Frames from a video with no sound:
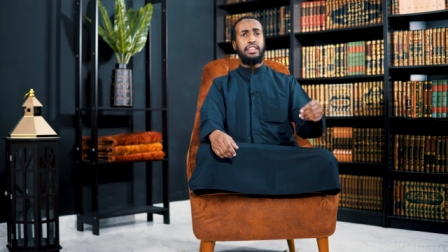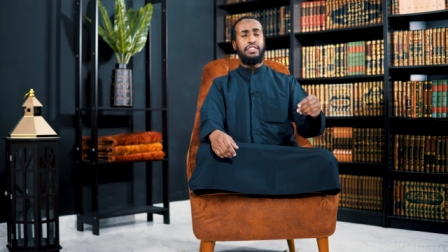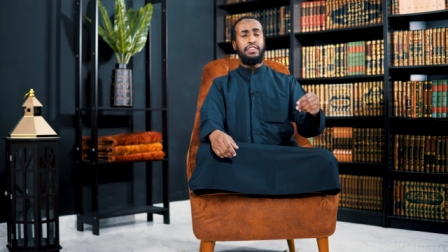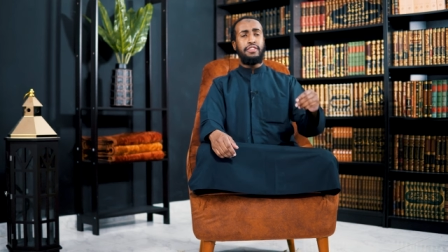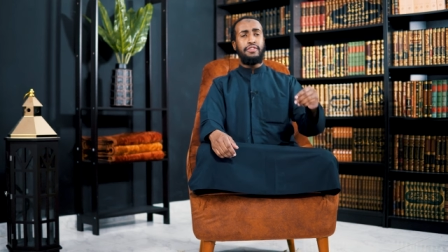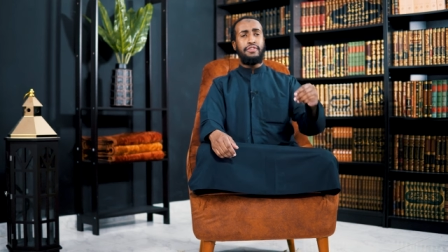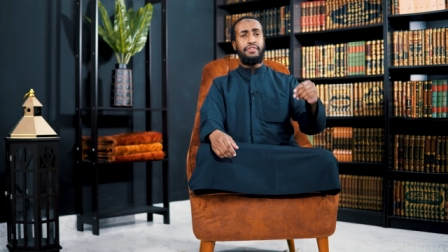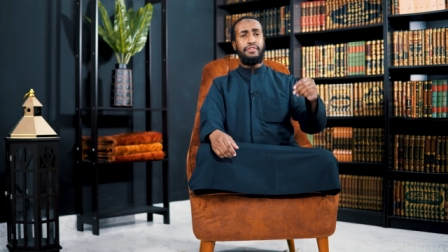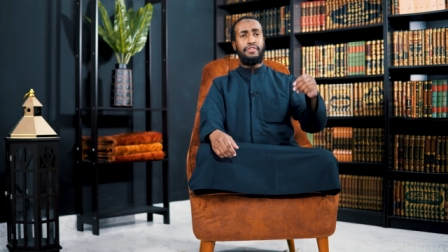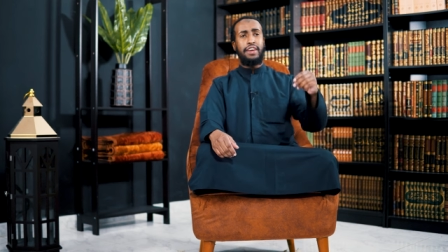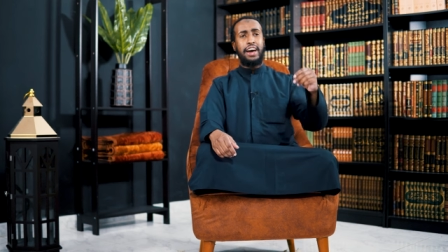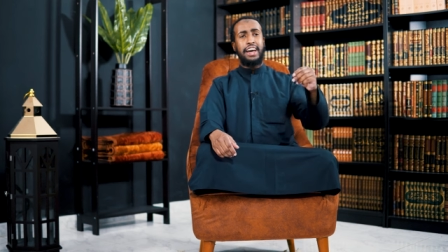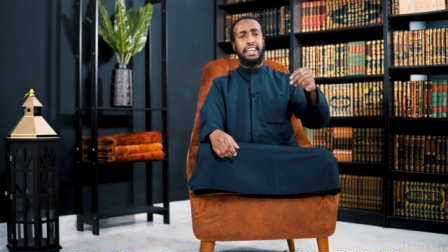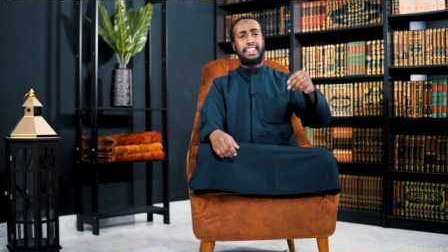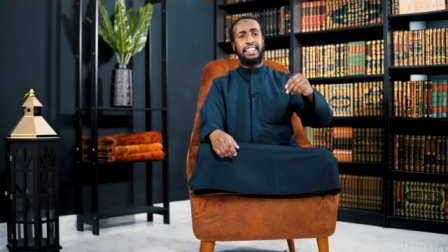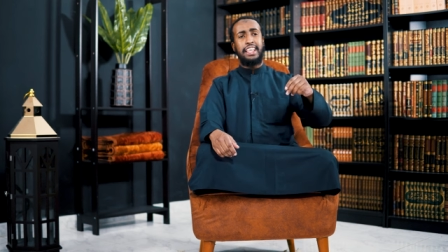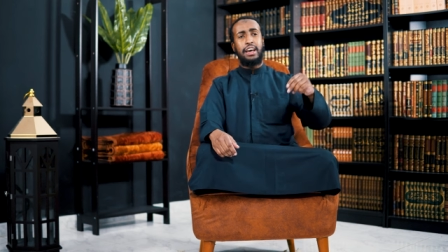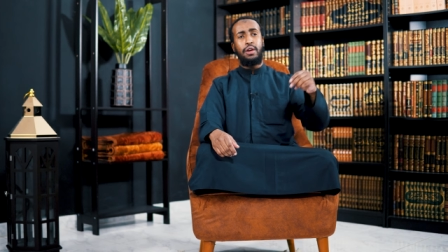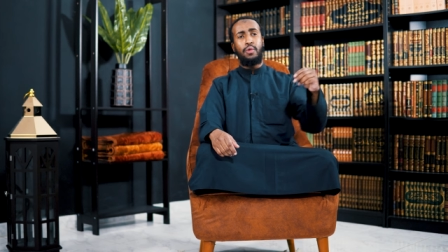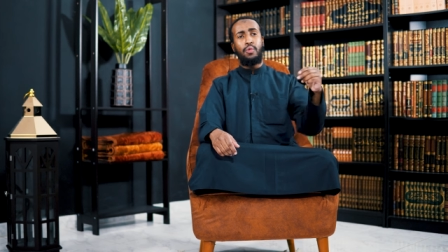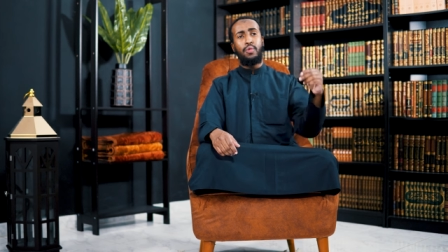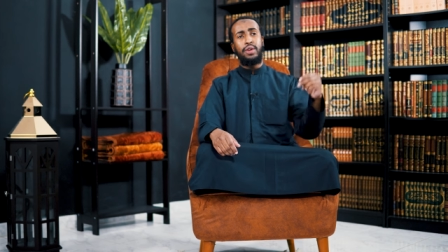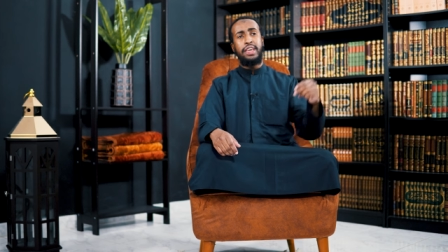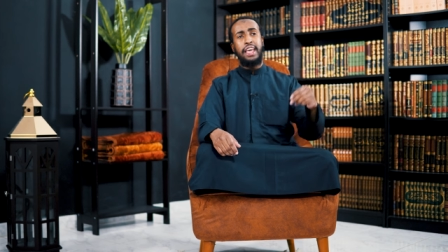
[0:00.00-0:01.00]
the fact
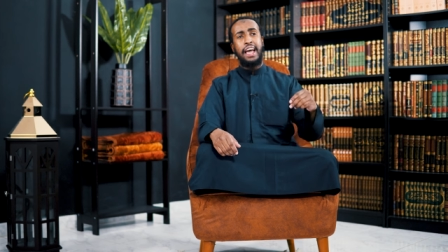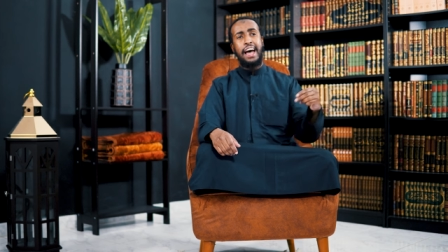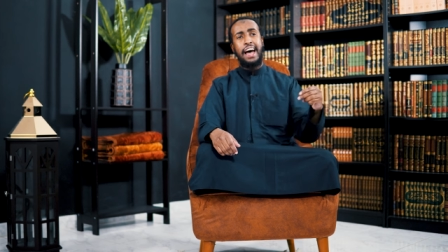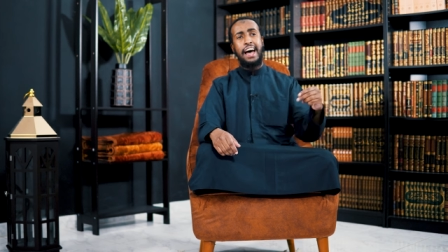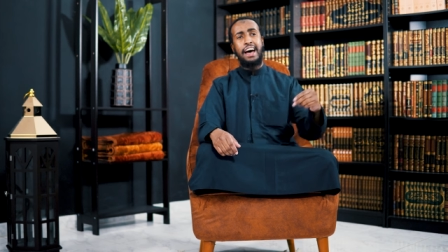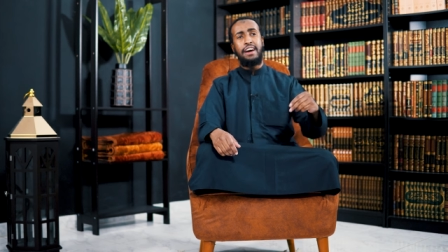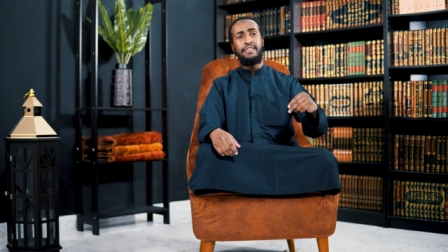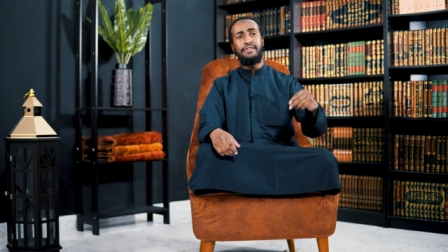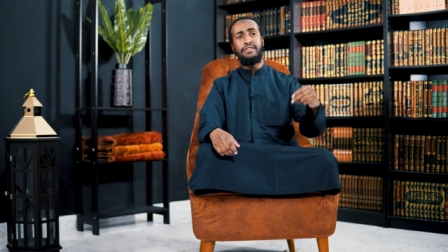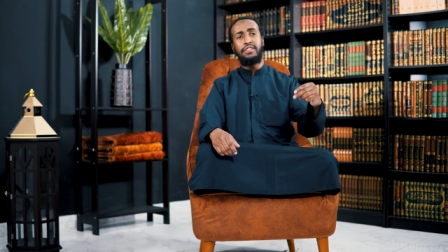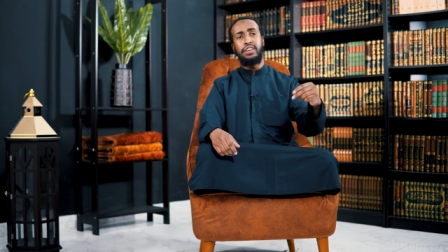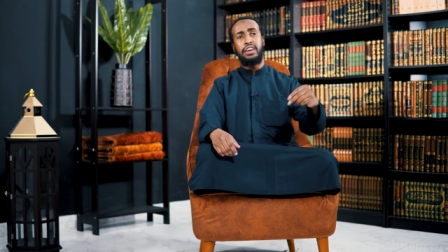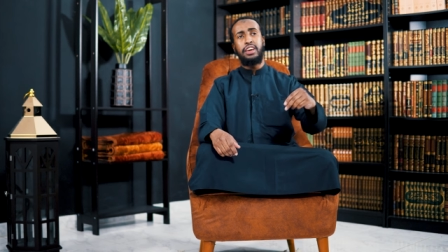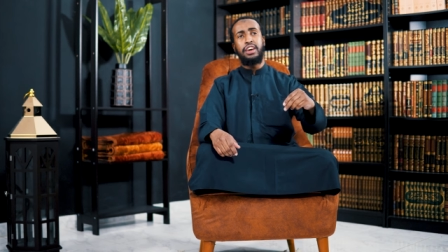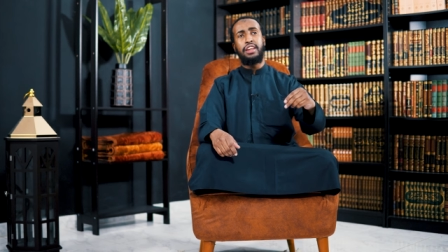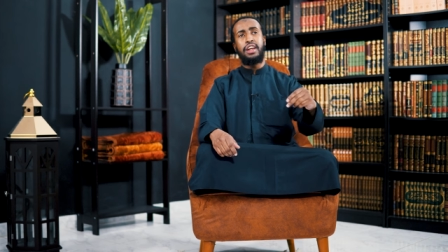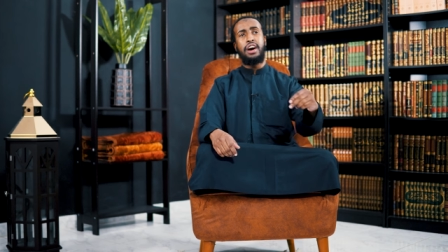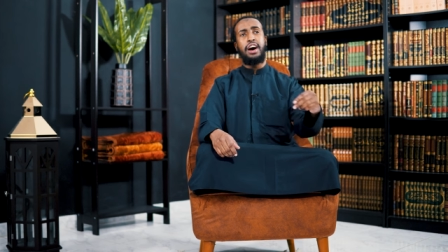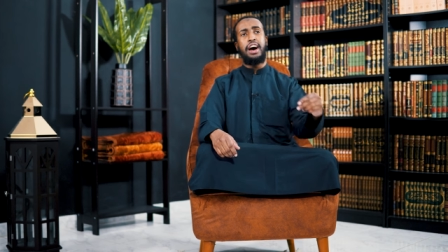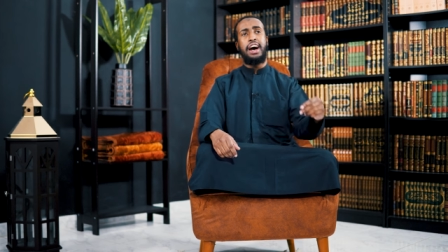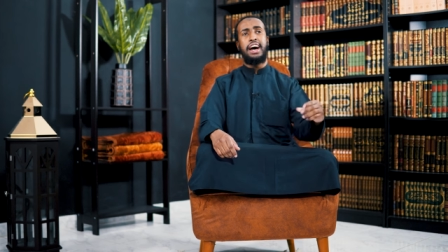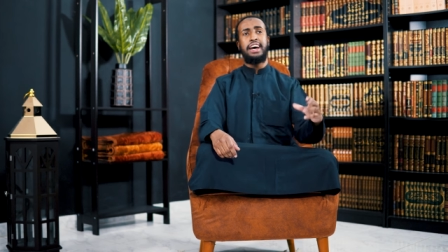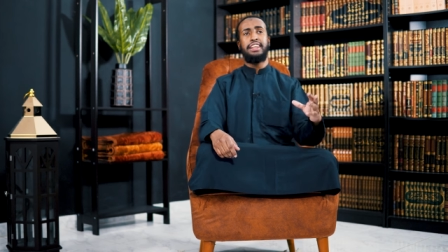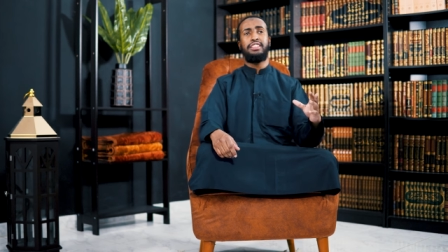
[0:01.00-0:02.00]
that we have
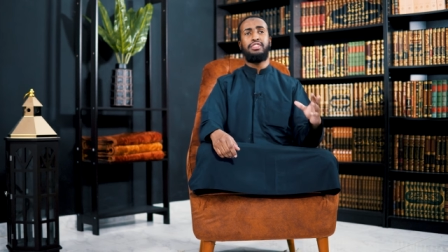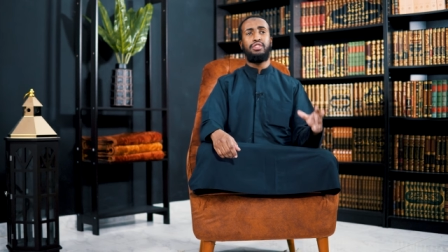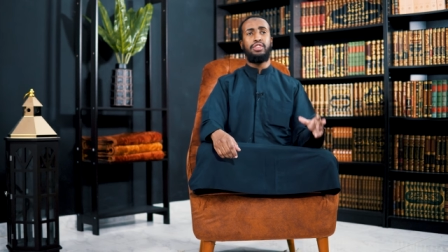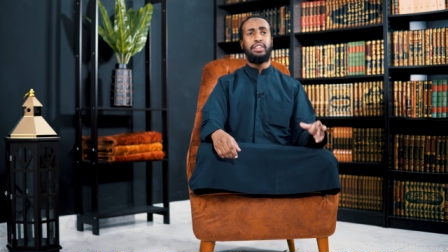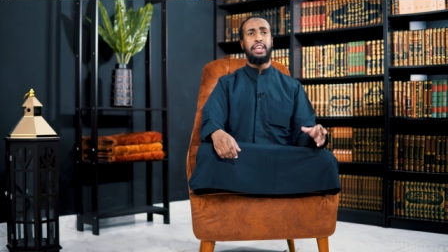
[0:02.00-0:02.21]
qira'at